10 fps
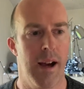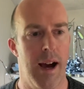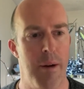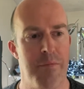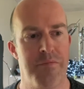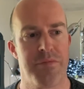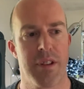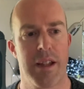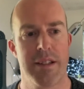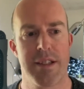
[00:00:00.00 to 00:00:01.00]
So
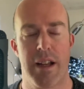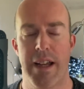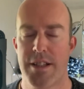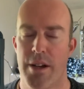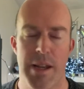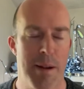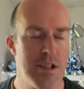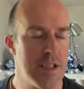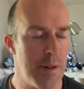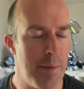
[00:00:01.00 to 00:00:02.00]
he
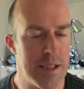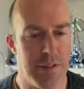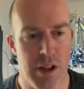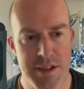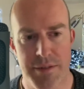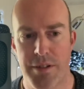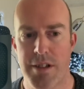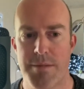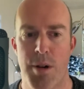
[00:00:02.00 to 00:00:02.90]
mentioned some of the best philosophers,